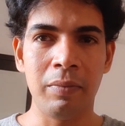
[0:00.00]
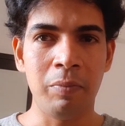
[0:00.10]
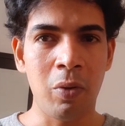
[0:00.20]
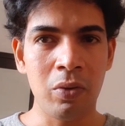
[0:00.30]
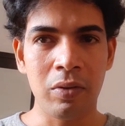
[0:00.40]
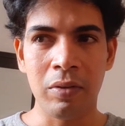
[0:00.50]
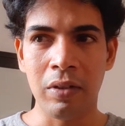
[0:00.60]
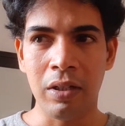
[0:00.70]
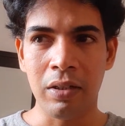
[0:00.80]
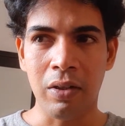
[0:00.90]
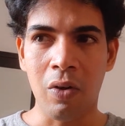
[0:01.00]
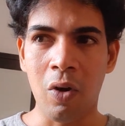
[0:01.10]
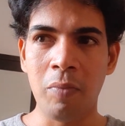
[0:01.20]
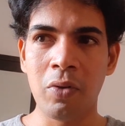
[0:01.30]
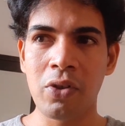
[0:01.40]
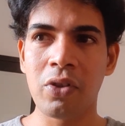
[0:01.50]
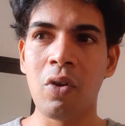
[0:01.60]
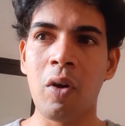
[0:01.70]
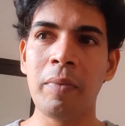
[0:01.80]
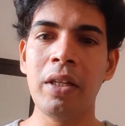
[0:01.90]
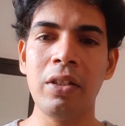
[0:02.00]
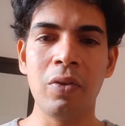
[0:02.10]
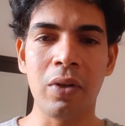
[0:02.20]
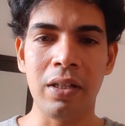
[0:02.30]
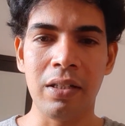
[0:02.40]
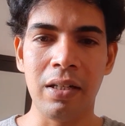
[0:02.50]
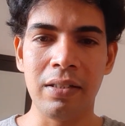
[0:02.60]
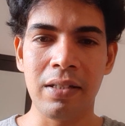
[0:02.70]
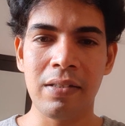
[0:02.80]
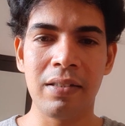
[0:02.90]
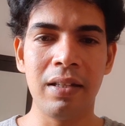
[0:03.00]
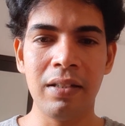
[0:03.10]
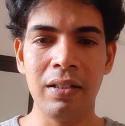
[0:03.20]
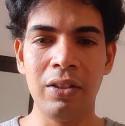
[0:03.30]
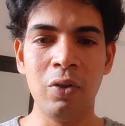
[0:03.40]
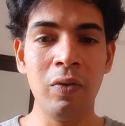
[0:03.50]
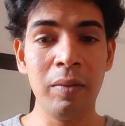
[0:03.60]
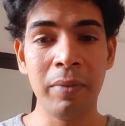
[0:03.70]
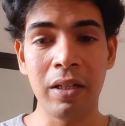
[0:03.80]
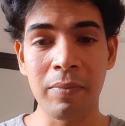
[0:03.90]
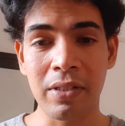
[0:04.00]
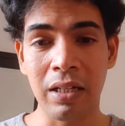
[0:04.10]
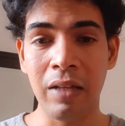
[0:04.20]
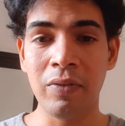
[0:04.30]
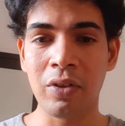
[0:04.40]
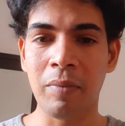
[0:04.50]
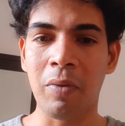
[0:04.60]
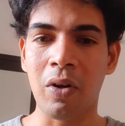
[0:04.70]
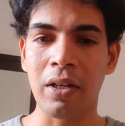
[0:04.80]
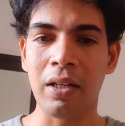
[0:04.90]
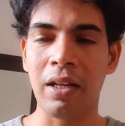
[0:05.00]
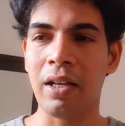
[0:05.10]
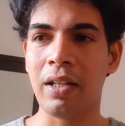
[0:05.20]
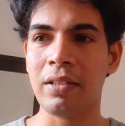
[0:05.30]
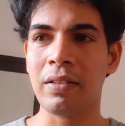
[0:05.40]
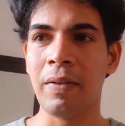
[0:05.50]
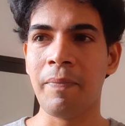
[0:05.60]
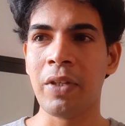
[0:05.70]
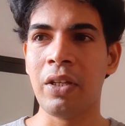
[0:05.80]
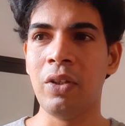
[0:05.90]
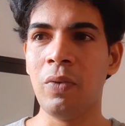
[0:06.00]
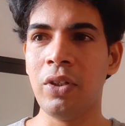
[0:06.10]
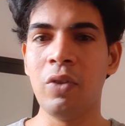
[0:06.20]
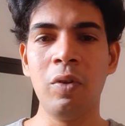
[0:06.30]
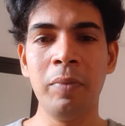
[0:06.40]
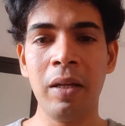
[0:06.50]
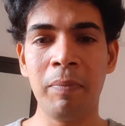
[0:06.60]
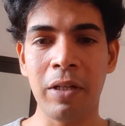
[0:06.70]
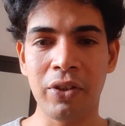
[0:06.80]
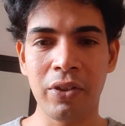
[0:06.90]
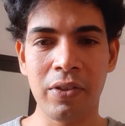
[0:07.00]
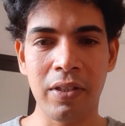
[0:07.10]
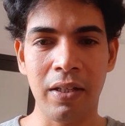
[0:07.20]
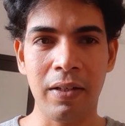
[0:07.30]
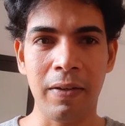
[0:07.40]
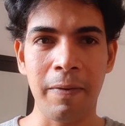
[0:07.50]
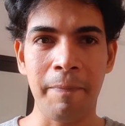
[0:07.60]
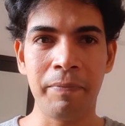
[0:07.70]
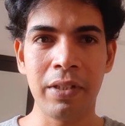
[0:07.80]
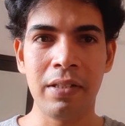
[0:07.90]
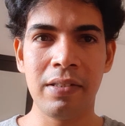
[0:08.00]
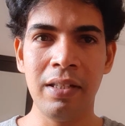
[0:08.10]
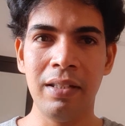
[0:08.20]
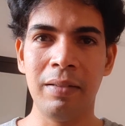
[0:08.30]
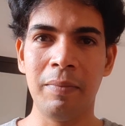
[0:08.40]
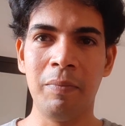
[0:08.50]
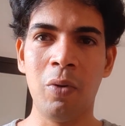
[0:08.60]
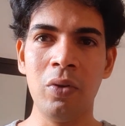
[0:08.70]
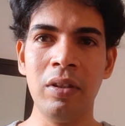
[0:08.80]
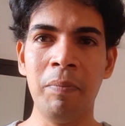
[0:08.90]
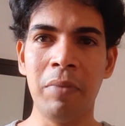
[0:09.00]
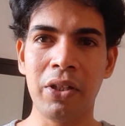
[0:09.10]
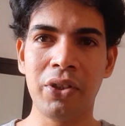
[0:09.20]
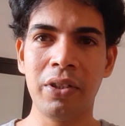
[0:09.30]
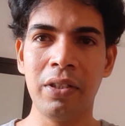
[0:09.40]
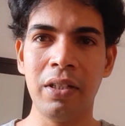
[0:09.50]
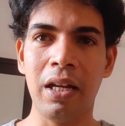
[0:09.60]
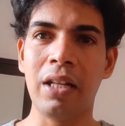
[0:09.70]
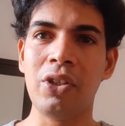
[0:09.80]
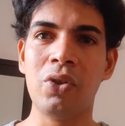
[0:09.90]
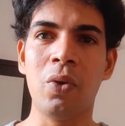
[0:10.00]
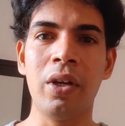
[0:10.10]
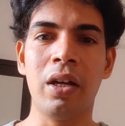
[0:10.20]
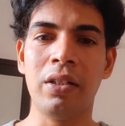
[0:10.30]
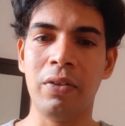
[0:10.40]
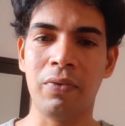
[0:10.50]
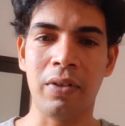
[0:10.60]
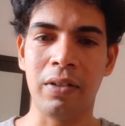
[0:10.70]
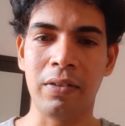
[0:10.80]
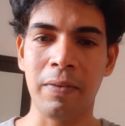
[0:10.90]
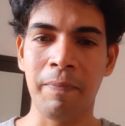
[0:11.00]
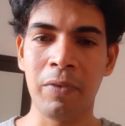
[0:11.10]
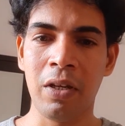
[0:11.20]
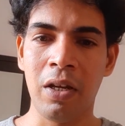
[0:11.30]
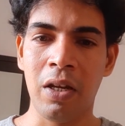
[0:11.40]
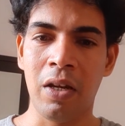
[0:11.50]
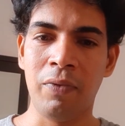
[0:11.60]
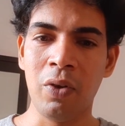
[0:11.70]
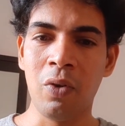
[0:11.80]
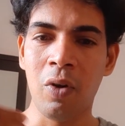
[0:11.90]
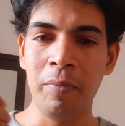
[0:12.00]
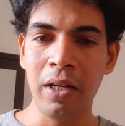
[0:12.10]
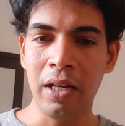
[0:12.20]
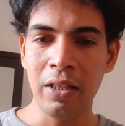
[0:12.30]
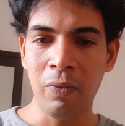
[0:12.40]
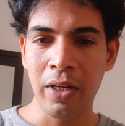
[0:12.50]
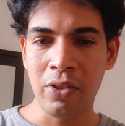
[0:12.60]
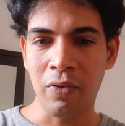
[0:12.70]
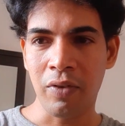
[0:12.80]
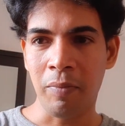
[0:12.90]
both the hormones dominate your intelligence, then you will become slave to the body and you will be a pleasure seeker. See, both the pleasure and joy are different. If you go behind the ways of the